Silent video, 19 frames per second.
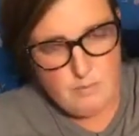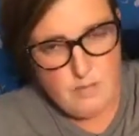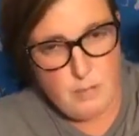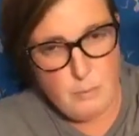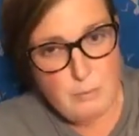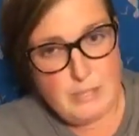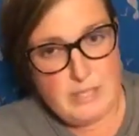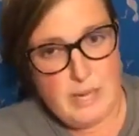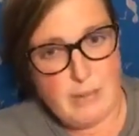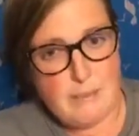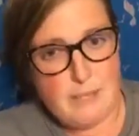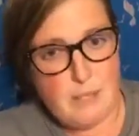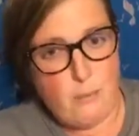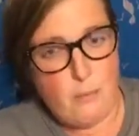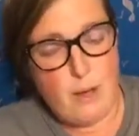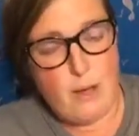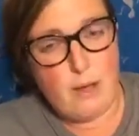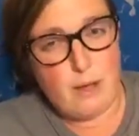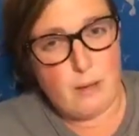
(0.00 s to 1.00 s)
we stopped at the
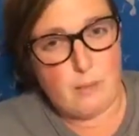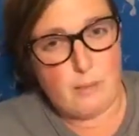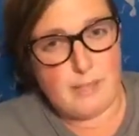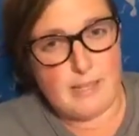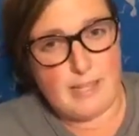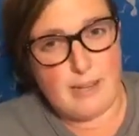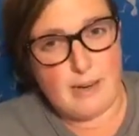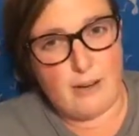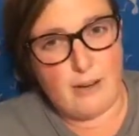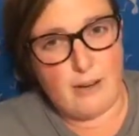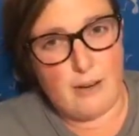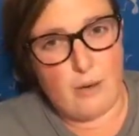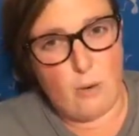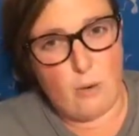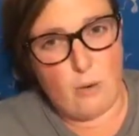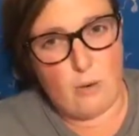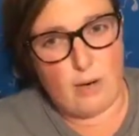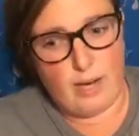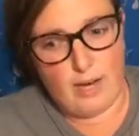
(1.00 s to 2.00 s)
Welcome Center in
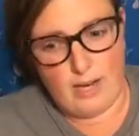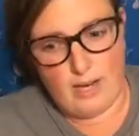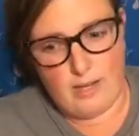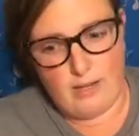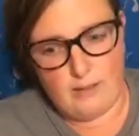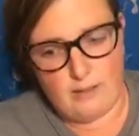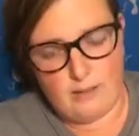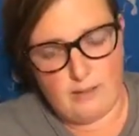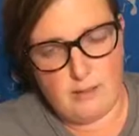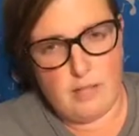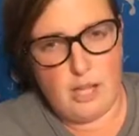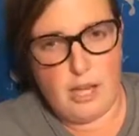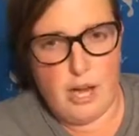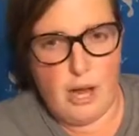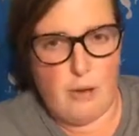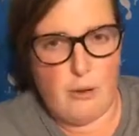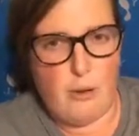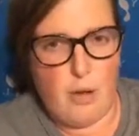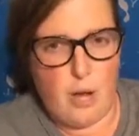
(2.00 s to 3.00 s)
Oregon. You
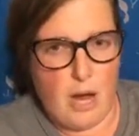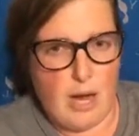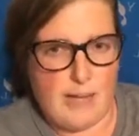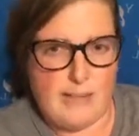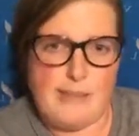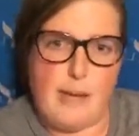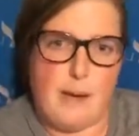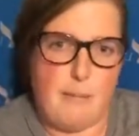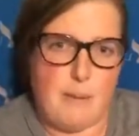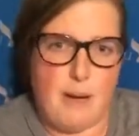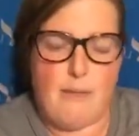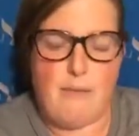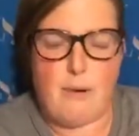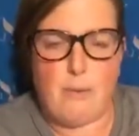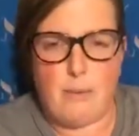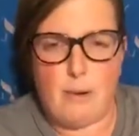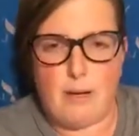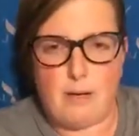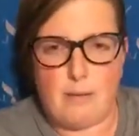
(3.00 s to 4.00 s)
know, you got to stop at every
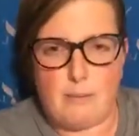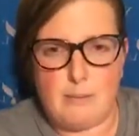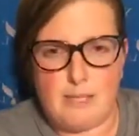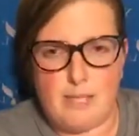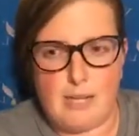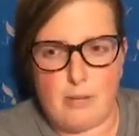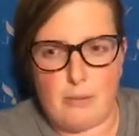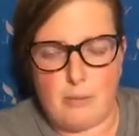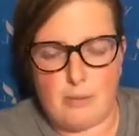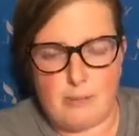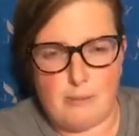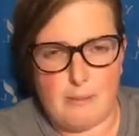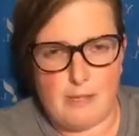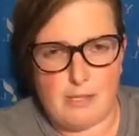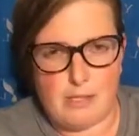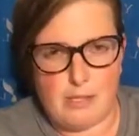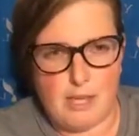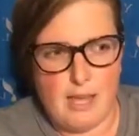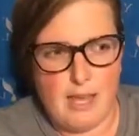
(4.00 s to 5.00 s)
Welcome Center,
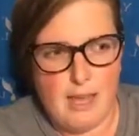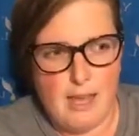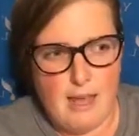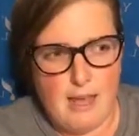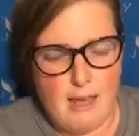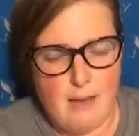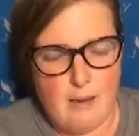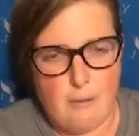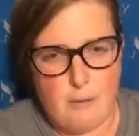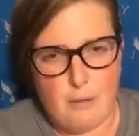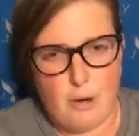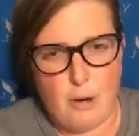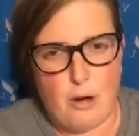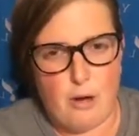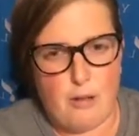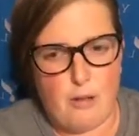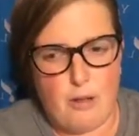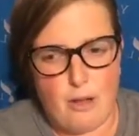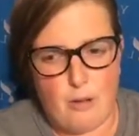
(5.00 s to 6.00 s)
especially when you're
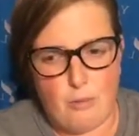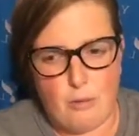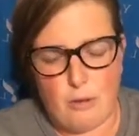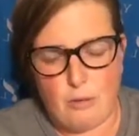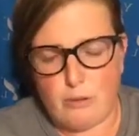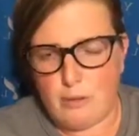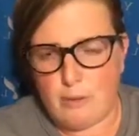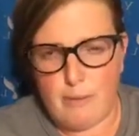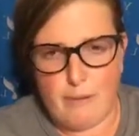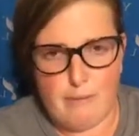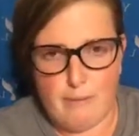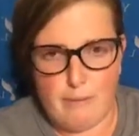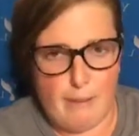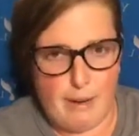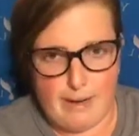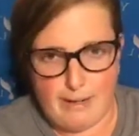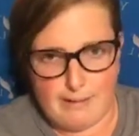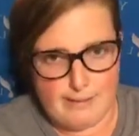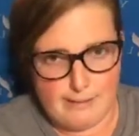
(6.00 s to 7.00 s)
on a long road trip.
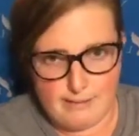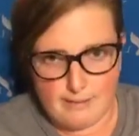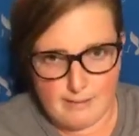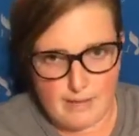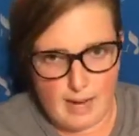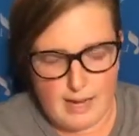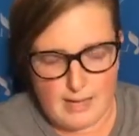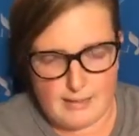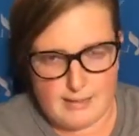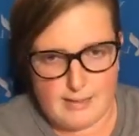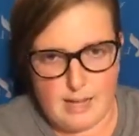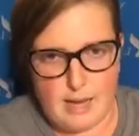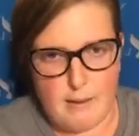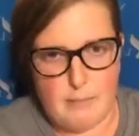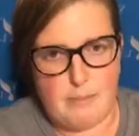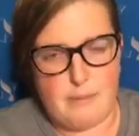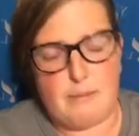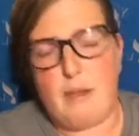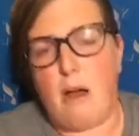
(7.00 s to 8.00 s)
Everybody's got to
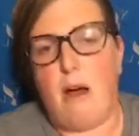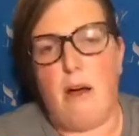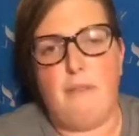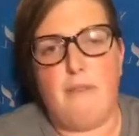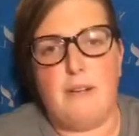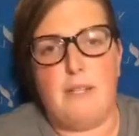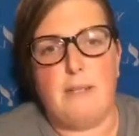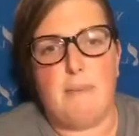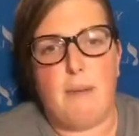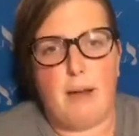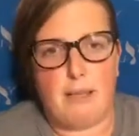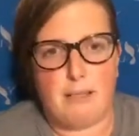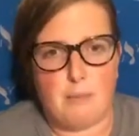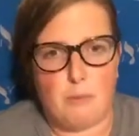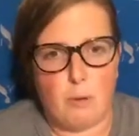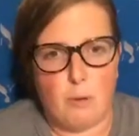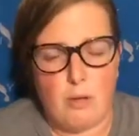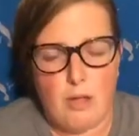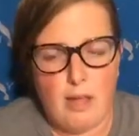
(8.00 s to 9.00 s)
stop as often as
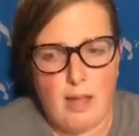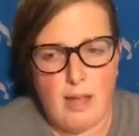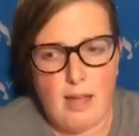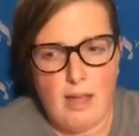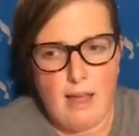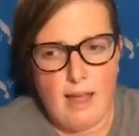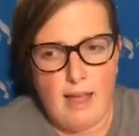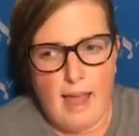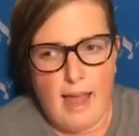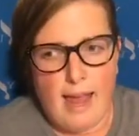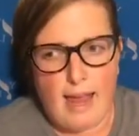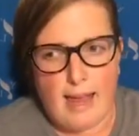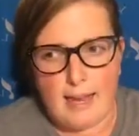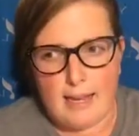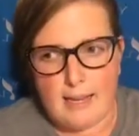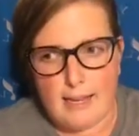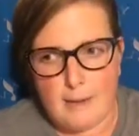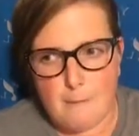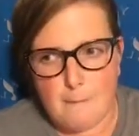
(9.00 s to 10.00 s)
possible. And